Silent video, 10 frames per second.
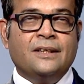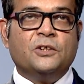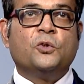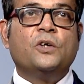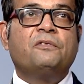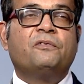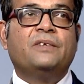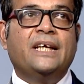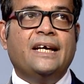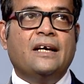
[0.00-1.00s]
So if
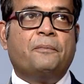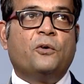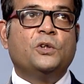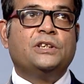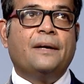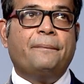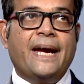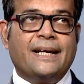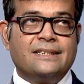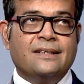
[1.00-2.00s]
they approach the
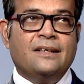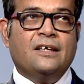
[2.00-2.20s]
banks